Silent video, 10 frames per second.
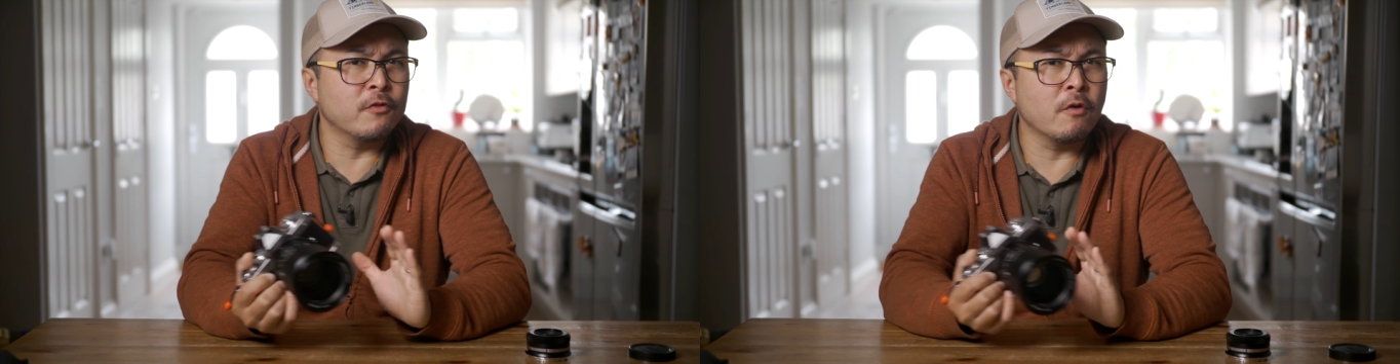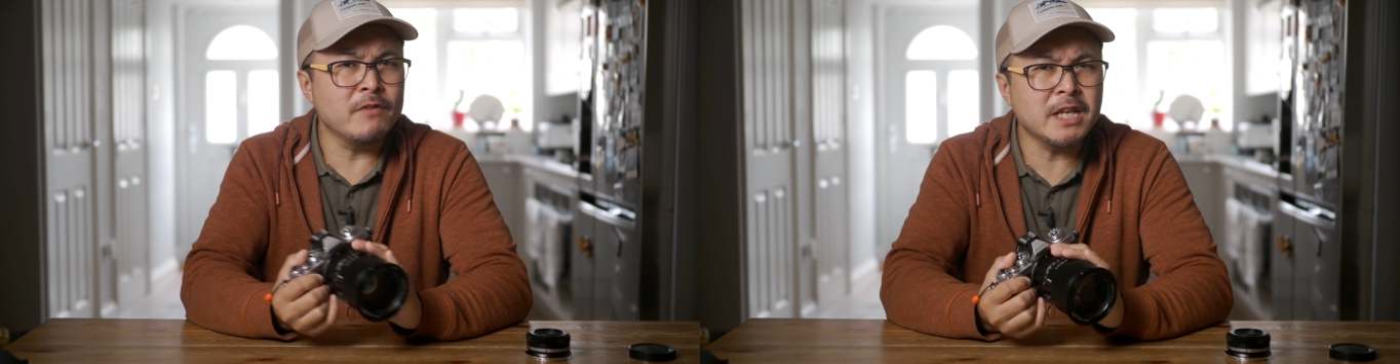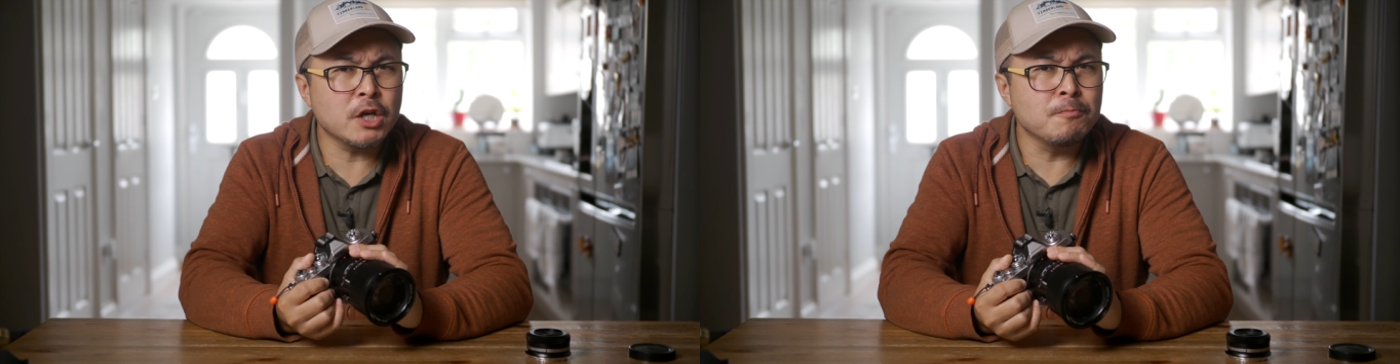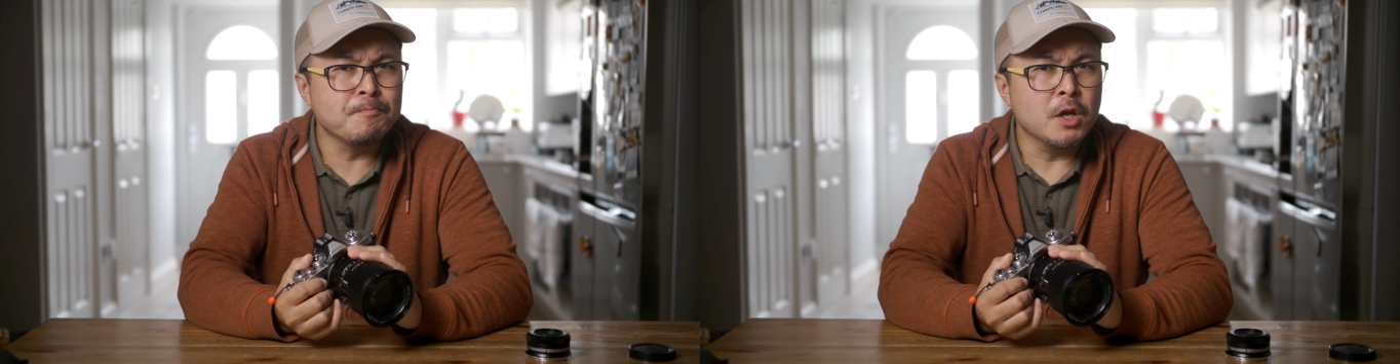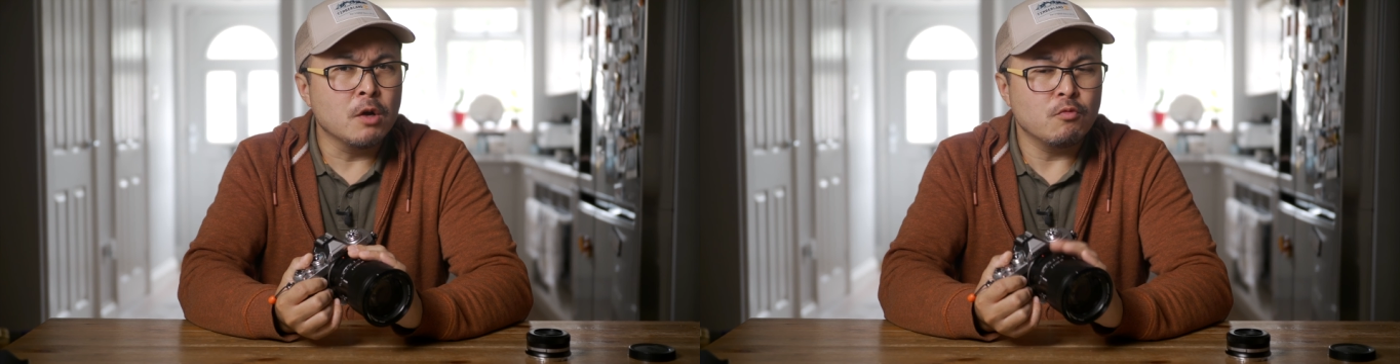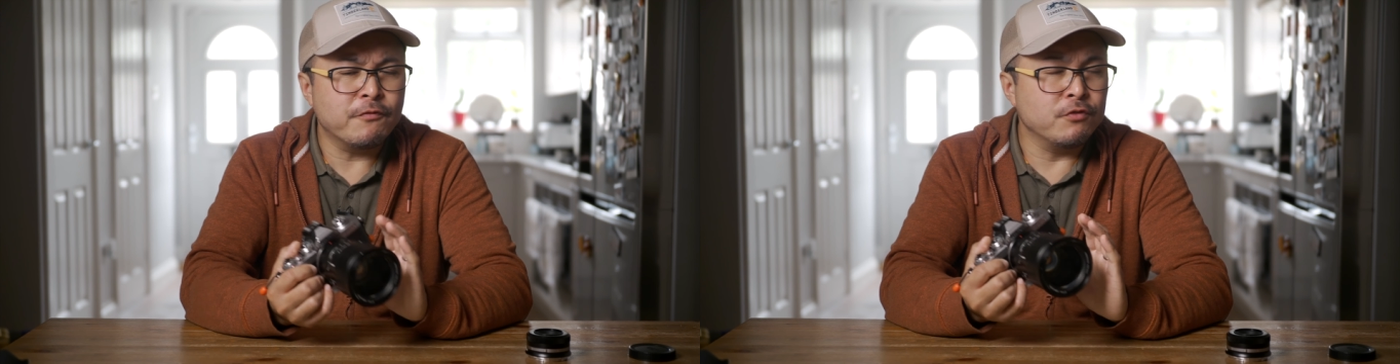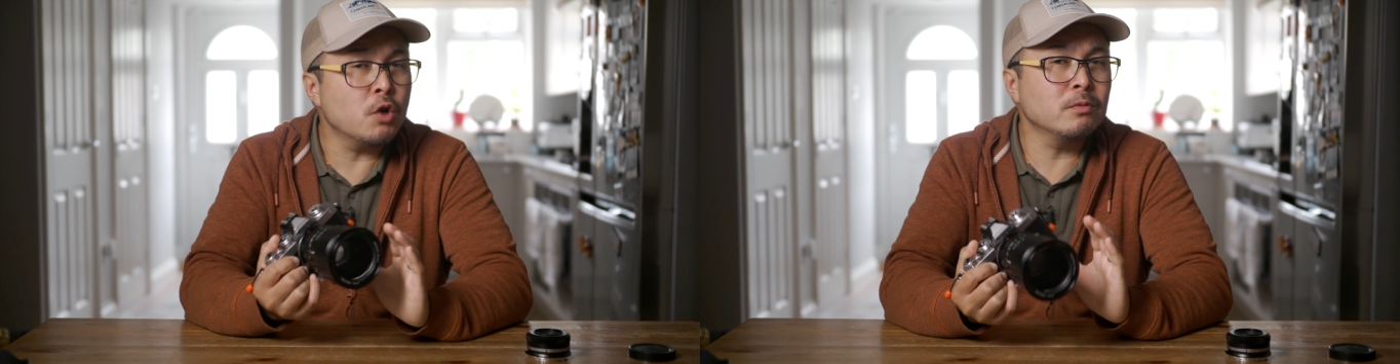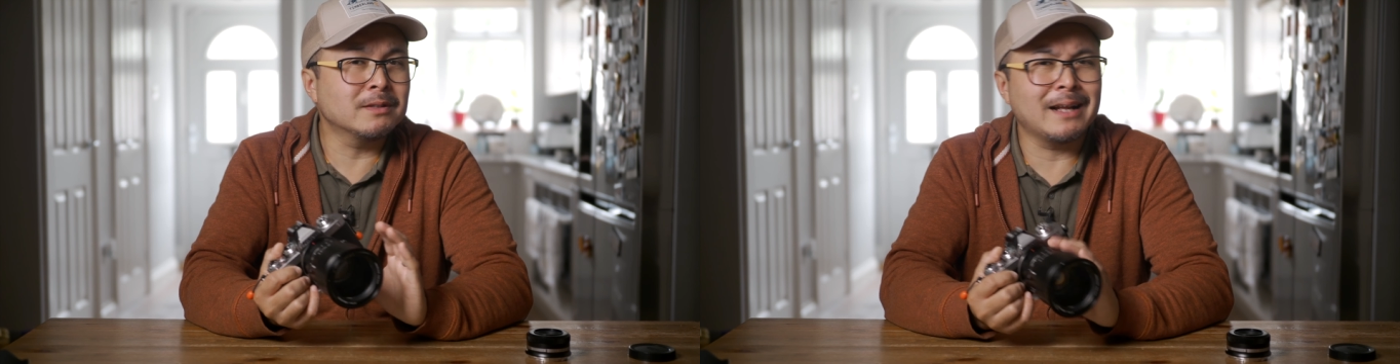for video with
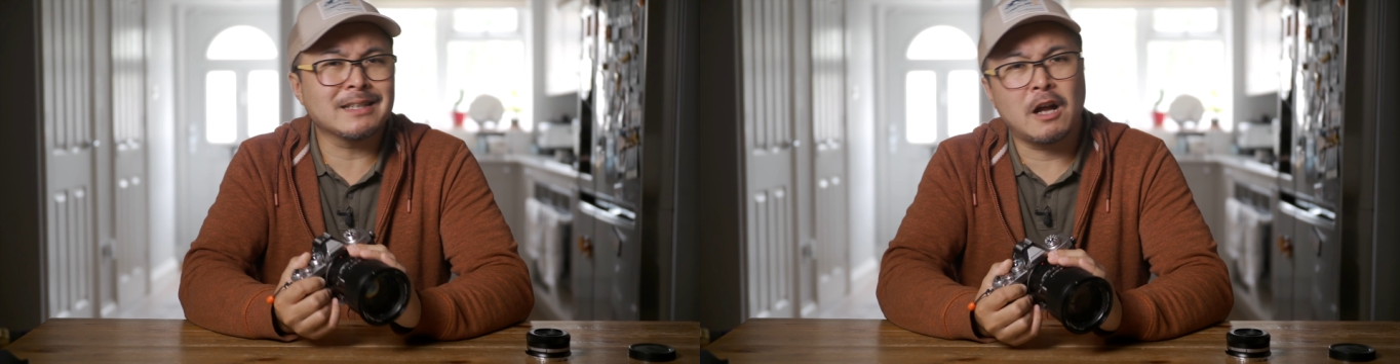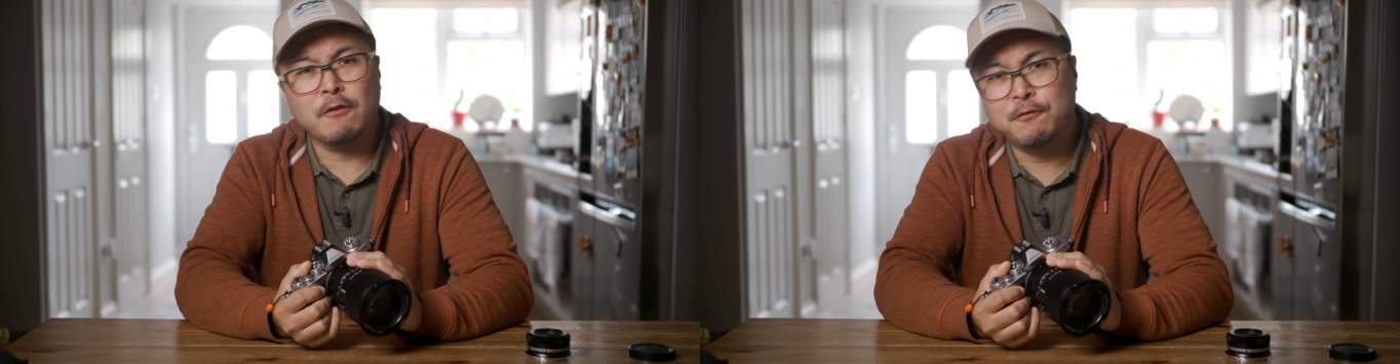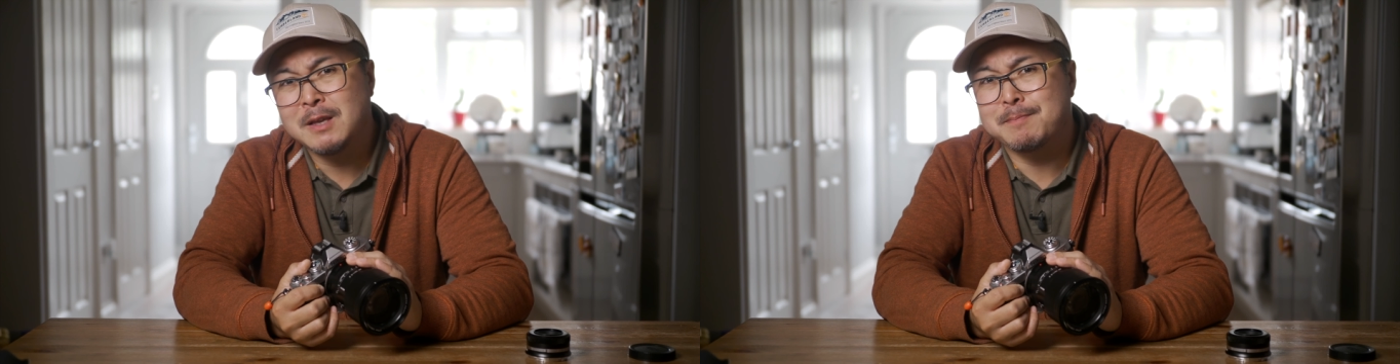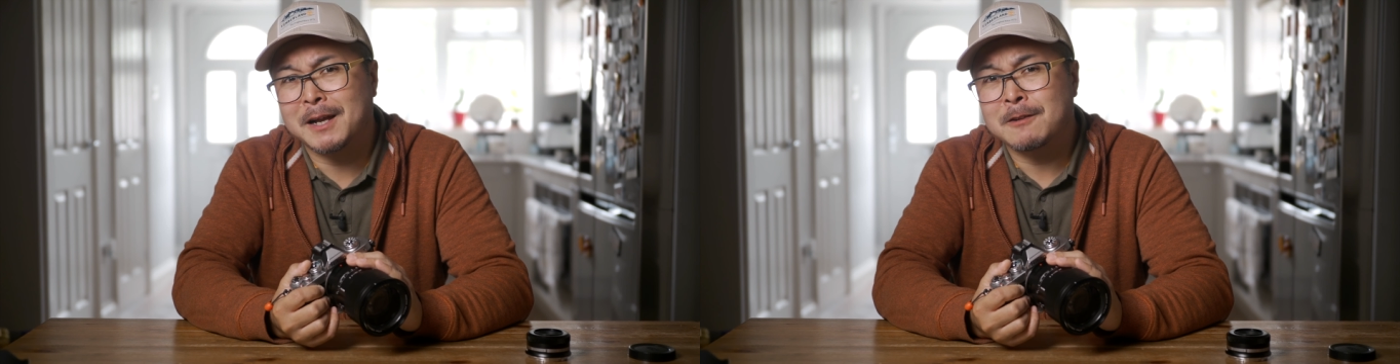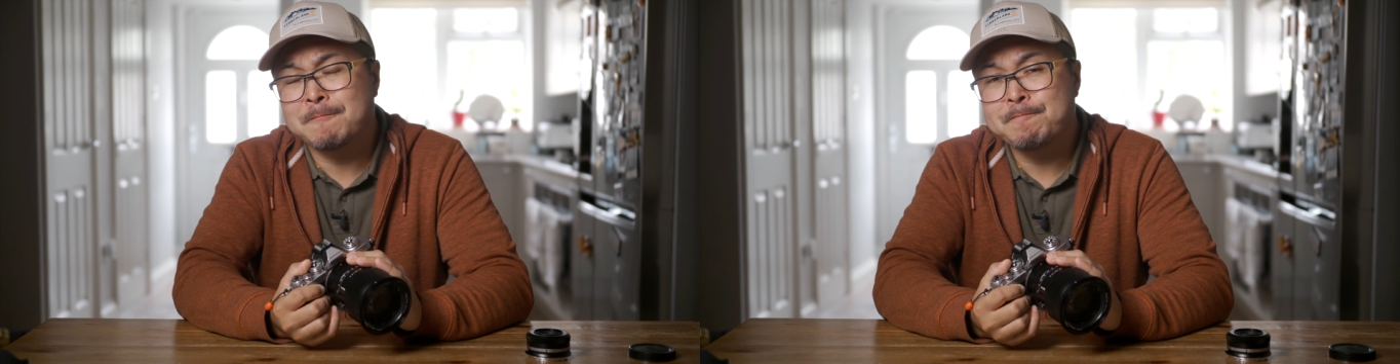no tactile feedback,